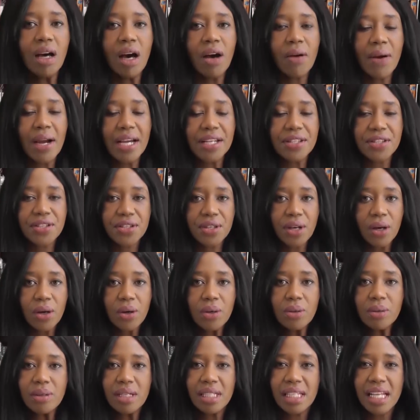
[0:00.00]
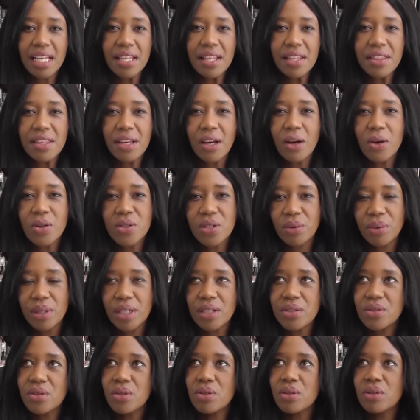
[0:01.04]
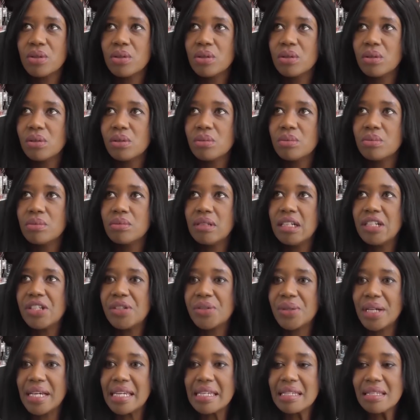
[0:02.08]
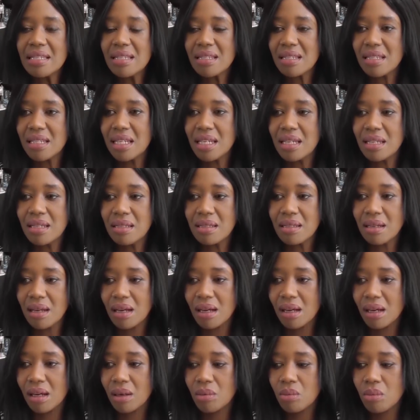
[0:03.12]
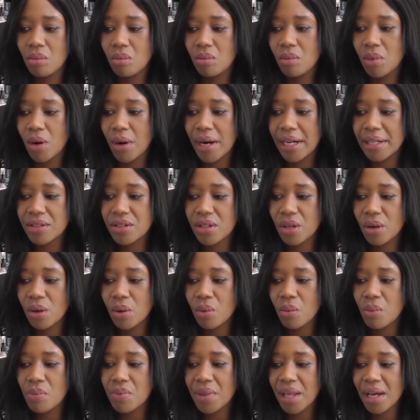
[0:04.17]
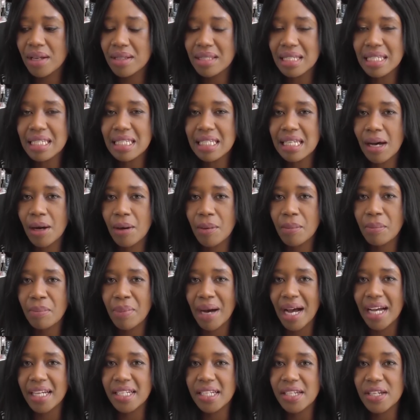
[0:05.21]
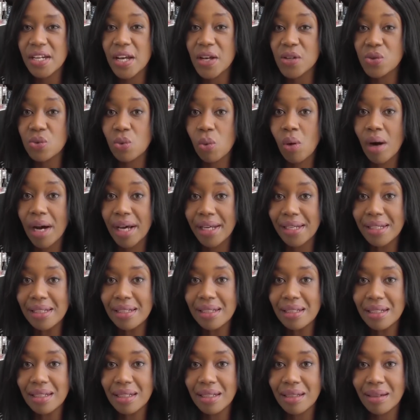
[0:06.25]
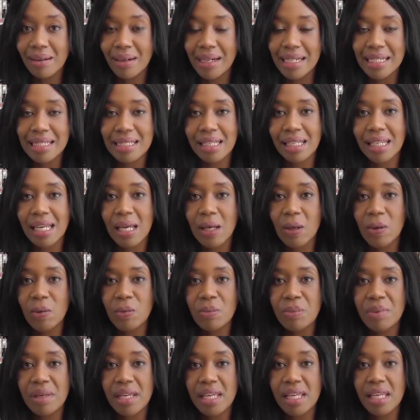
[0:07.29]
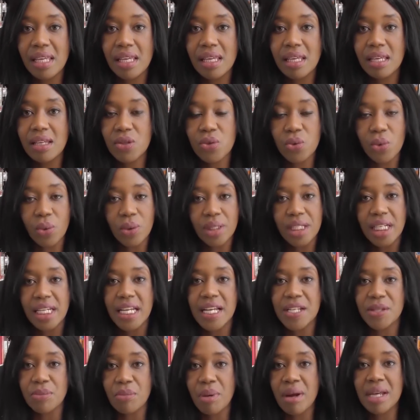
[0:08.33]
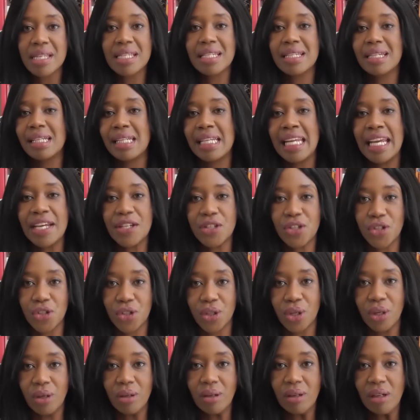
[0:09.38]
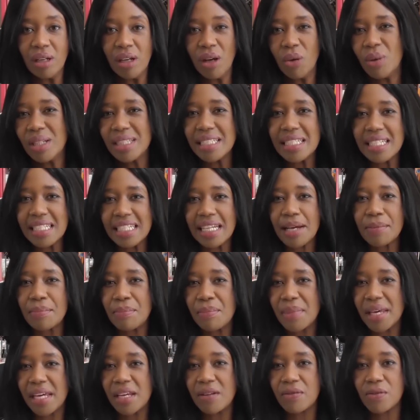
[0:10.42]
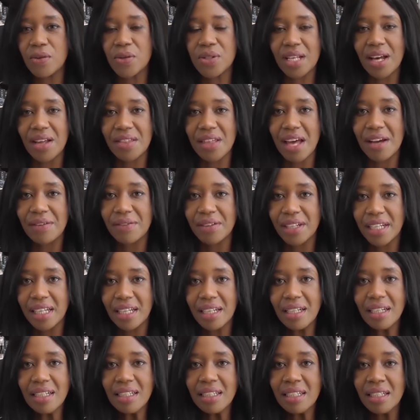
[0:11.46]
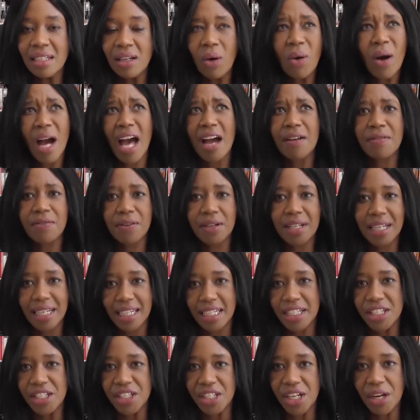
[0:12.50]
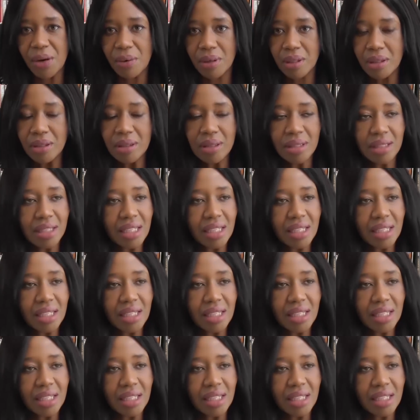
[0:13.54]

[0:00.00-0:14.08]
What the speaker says: Alright, so another thing also I wanted to address is, so since Biden has won, right, and he'll be sworn in as president next year, what does that mean for South Africa, or Africa in general?